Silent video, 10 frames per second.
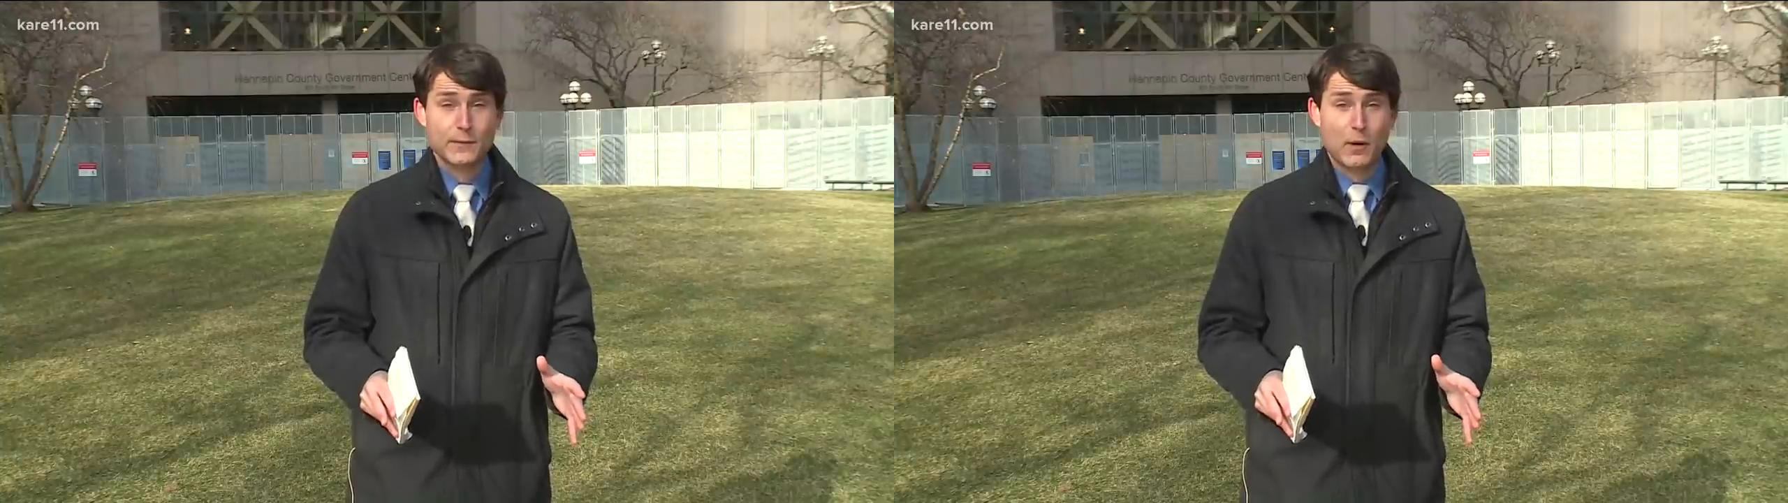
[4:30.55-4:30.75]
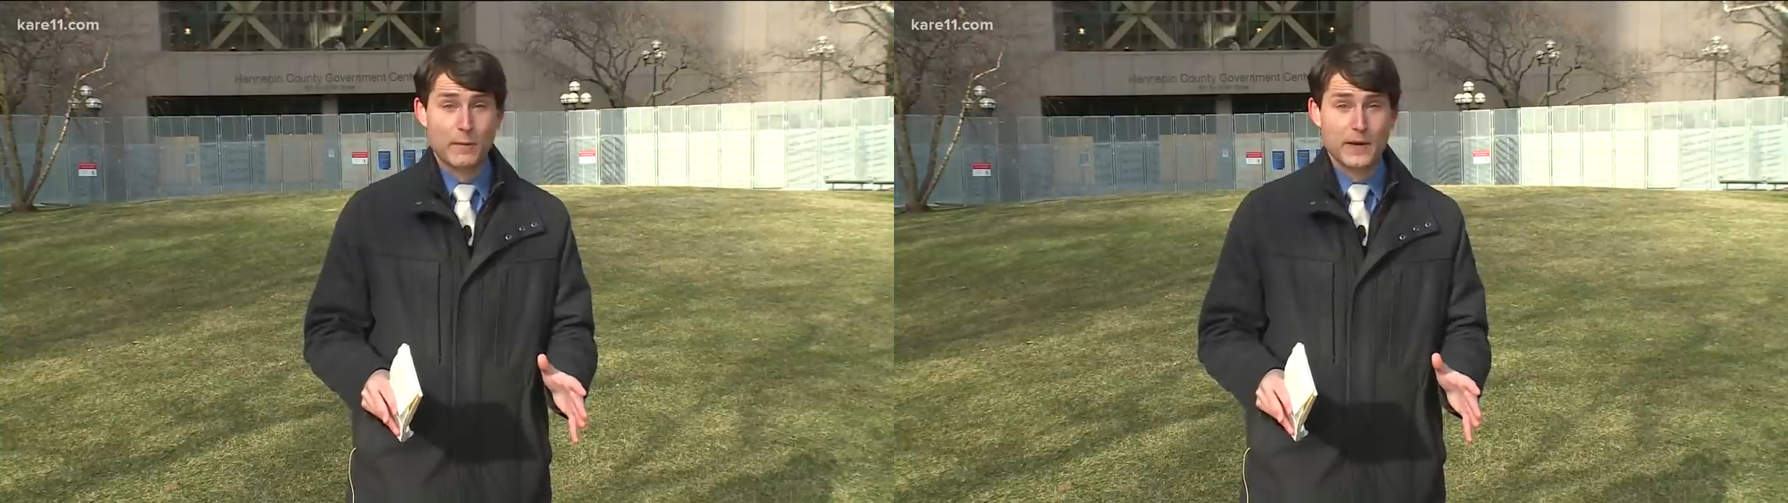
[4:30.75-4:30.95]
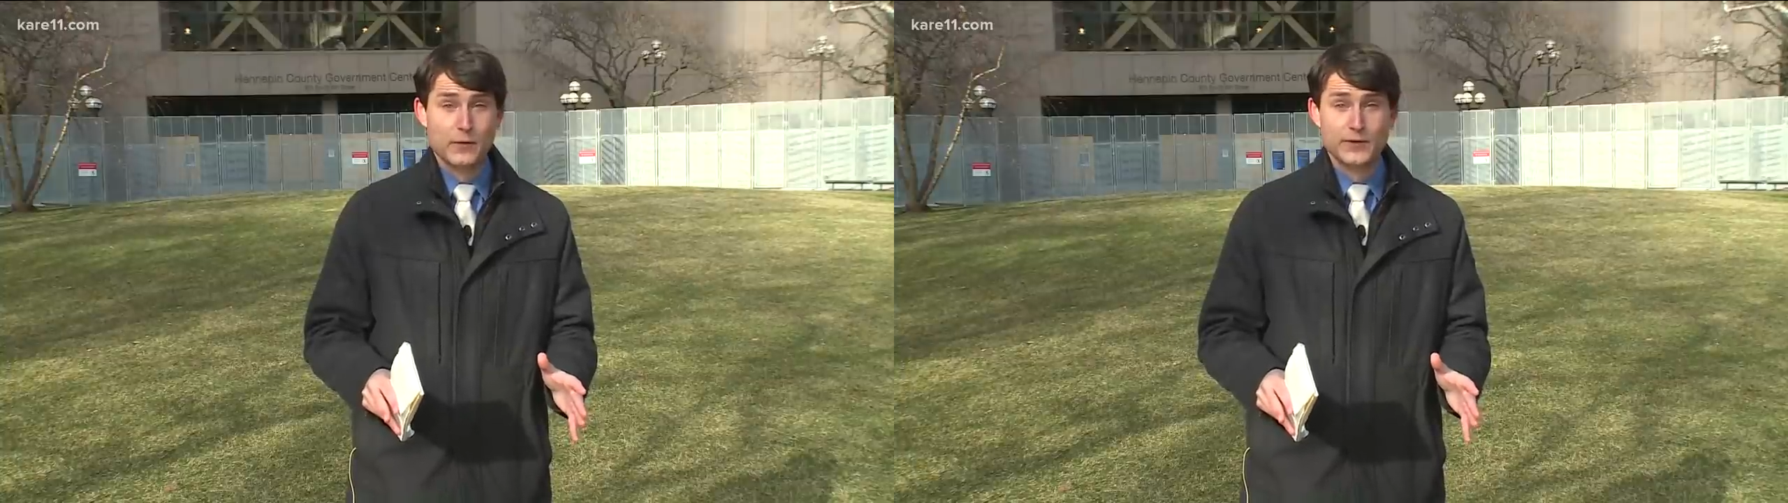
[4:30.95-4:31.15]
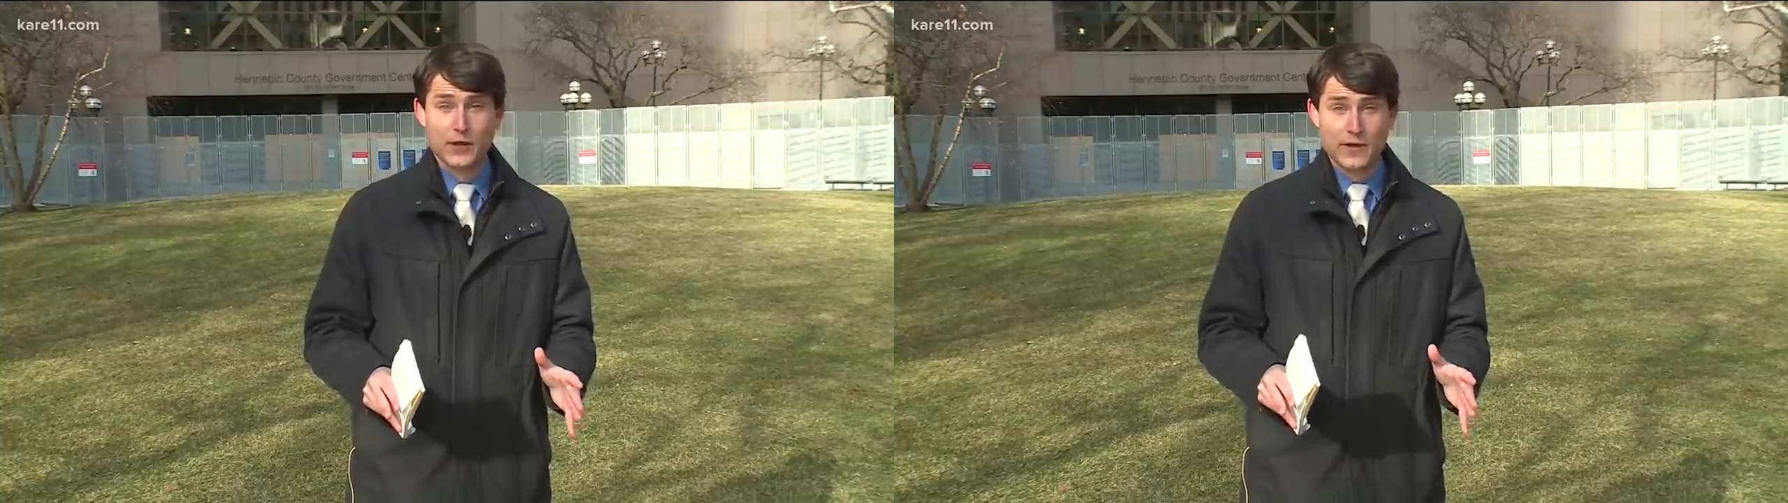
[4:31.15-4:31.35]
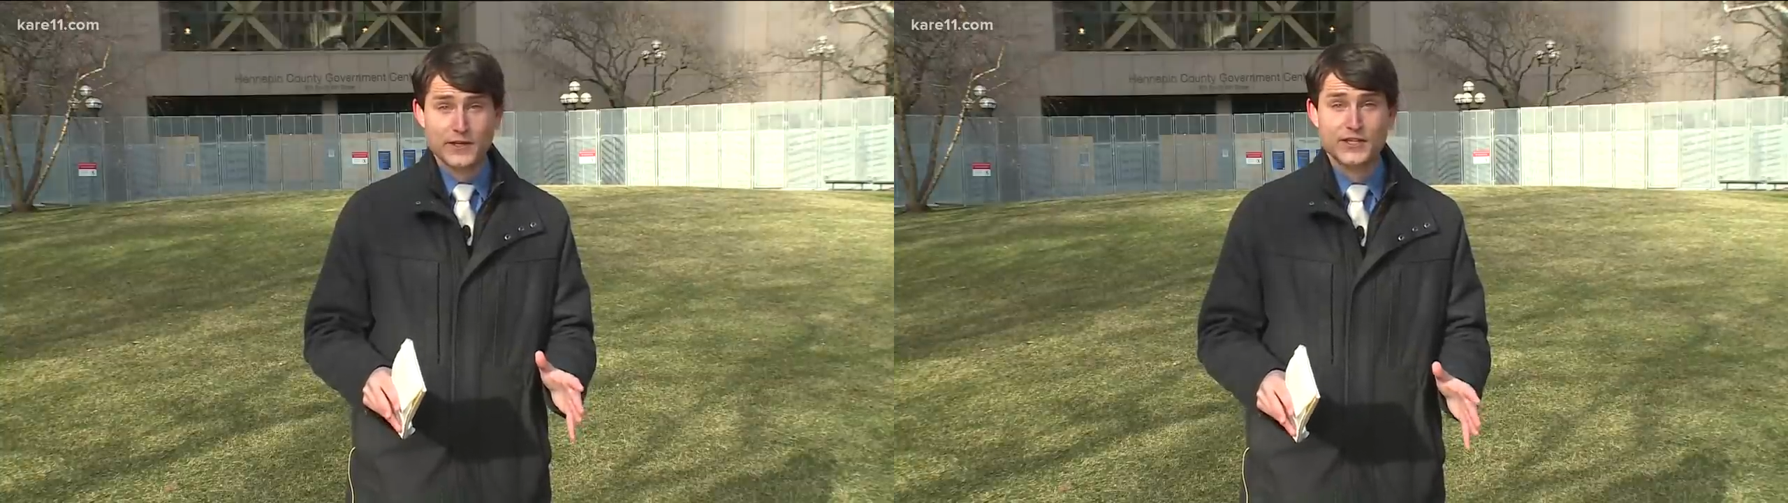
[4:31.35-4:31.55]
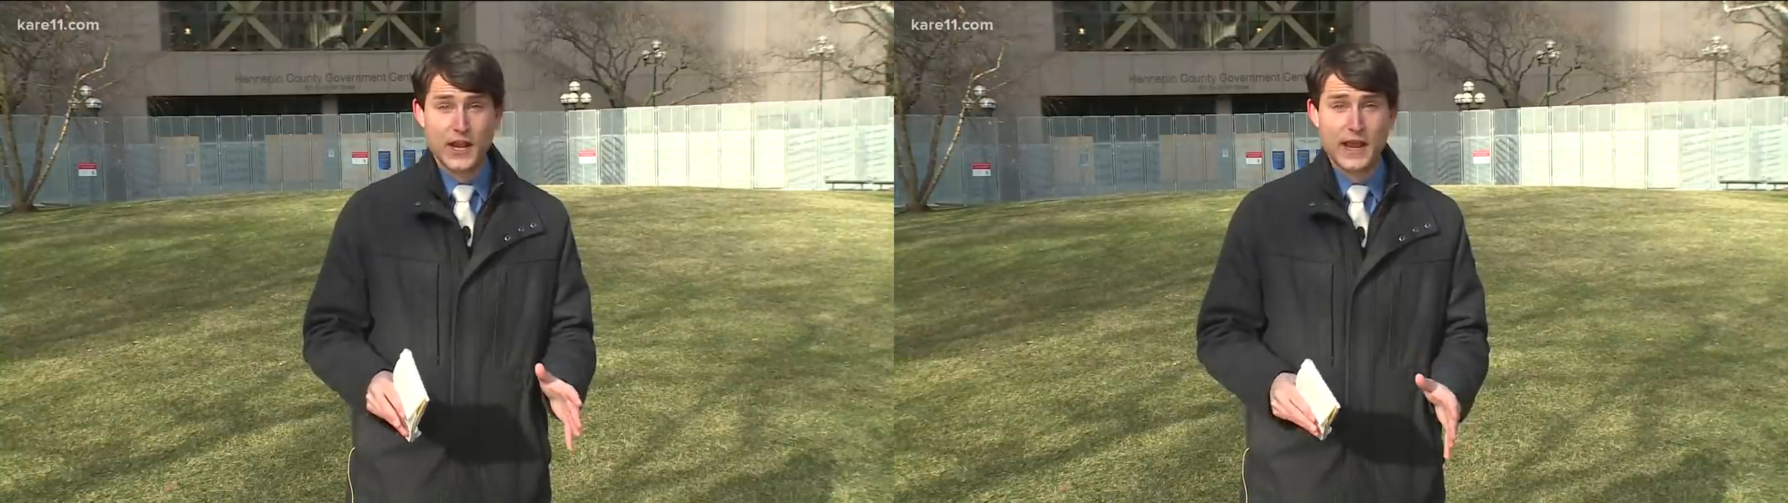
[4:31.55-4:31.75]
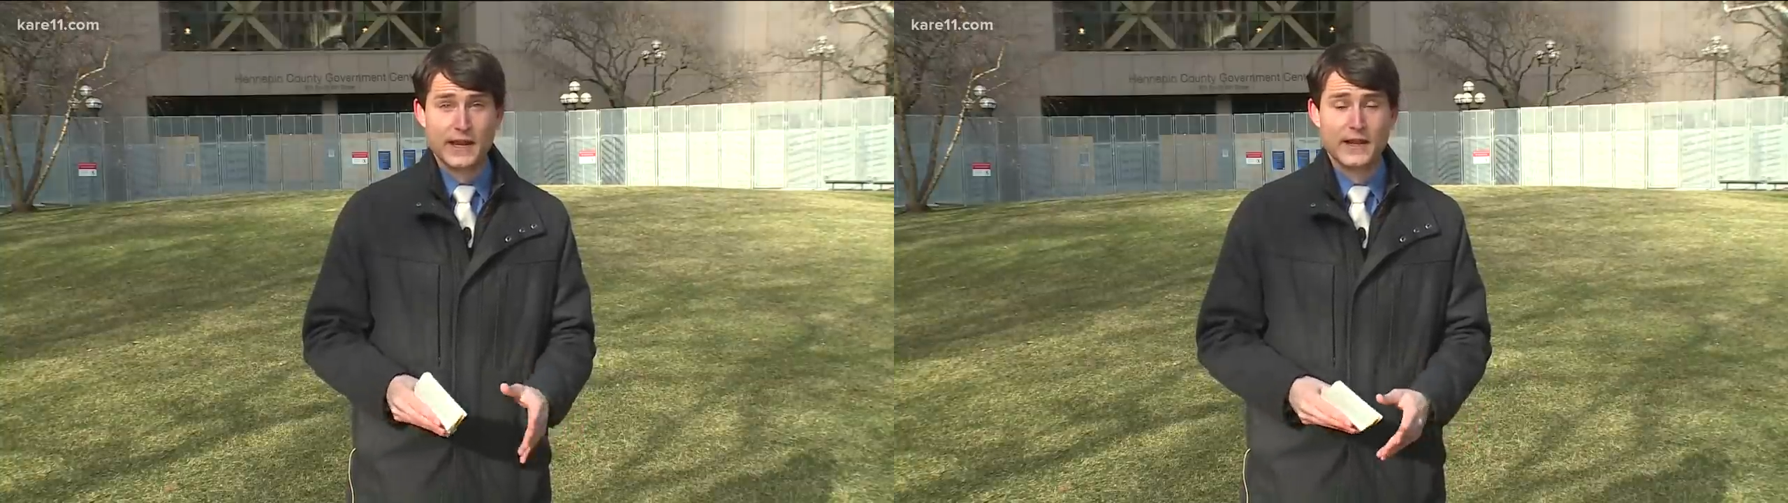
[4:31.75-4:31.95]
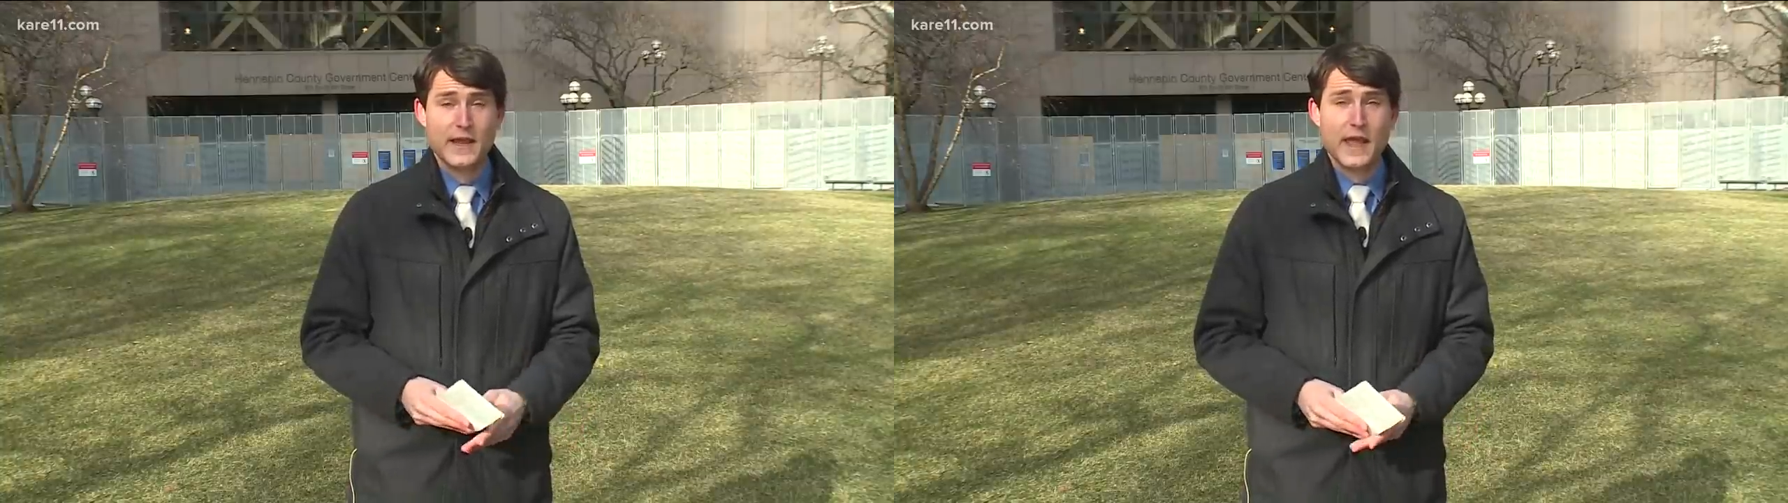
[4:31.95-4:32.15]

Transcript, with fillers: Department who was on the stand